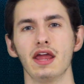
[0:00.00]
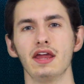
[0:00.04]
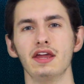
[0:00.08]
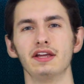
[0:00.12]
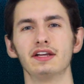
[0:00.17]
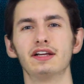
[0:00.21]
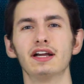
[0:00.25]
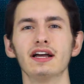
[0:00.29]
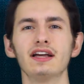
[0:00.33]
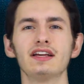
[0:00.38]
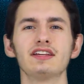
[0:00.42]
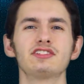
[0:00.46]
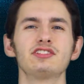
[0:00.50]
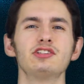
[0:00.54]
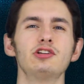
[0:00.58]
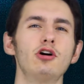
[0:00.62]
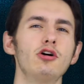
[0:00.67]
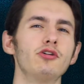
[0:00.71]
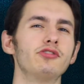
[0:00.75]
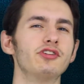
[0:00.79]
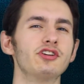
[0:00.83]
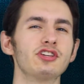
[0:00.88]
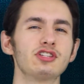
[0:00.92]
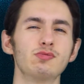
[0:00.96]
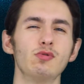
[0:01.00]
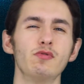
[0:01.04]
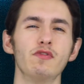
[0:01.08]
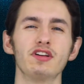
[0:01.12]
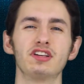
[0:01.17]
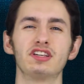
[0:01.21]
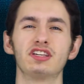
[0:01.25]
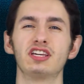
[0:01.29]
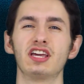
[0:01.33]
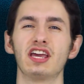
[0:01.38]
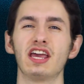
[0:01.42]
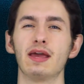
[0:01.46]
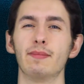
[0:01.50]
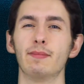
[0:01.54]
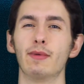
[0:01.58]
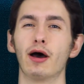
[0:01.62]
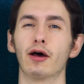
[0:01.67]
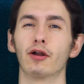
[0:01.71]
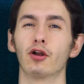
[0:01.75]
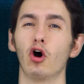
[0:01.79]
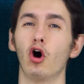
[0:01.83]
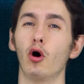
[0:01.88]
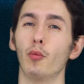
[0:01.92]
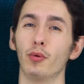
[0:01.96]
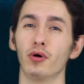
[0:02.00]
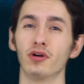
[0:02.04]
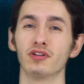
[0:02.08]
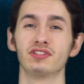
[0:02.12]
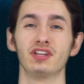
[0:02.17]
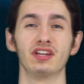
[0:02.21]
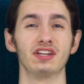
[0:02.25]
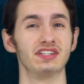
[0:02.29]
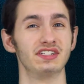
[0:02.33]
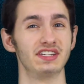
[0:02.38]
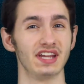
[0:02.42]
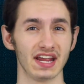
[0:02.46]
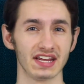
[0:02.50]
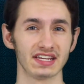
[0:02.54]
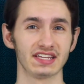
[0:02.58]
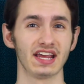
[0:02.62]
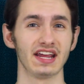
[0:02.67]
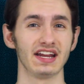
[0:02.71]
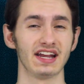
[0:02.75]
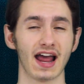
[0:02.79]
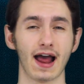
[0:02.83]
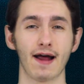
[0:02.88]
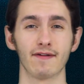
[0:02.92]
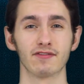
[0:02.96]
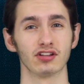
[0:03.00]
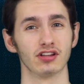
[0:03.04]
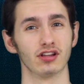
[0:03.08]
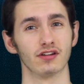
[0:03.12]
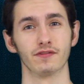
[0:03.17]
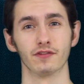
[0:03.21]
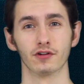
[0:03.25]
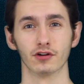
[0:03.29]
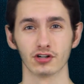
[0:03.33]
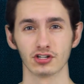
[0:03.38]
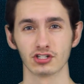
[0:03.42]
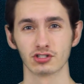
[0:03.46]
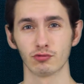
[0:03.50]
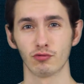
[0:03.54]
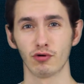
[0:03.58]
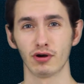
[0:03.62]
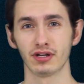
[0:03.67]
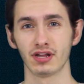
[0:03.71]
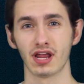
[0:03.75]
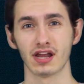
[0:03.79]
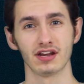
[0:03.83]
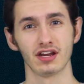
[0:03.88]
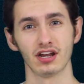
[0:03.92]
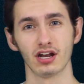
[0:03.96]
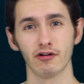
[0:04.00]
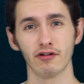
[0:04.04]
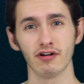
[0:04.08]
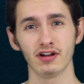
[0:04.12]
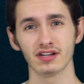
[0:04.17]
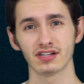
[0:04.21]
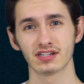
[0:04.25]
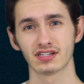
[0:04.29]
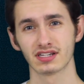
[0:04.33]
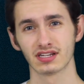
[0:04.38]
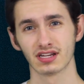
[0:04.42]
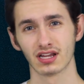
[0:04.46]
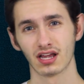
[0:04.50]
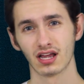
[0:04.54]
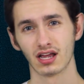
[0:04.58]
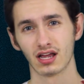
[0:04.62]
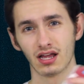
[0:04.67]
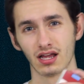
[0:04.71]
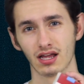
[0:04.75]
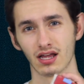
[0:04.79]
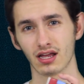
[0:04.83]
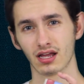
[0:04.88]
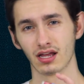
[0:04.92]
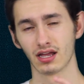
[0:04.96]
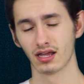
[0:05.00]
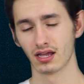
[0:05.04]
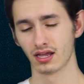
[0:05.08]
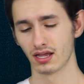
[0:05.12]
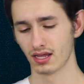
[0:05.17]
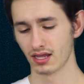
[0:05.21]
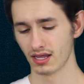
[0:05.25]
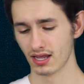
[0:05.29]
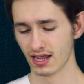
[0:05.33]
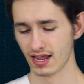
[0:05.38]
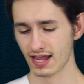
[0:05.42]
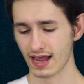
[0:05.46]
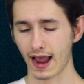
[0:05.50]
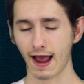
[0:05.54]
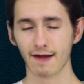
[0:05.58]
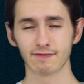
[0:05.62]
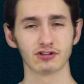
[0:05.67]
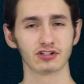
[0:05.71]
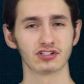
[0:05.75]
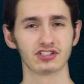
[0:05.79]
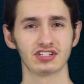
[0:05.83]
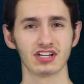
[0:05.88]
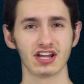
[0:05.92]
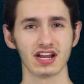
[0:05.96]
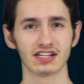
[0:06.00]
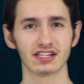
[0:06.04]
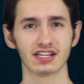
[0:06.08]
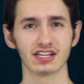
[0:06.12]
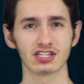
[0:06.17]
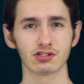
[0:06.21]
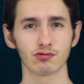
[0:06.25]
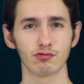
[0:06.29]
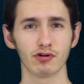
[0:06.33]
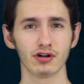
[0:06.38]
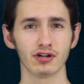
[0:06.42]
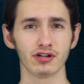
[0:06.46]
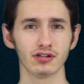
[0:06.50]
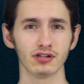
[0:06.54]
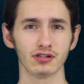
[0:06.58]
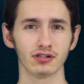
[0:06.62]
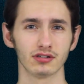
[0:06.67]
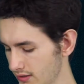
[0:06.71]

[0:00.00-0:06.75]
You guys know this movie came out almost a decade after the first one, and you know what? After seeing this one,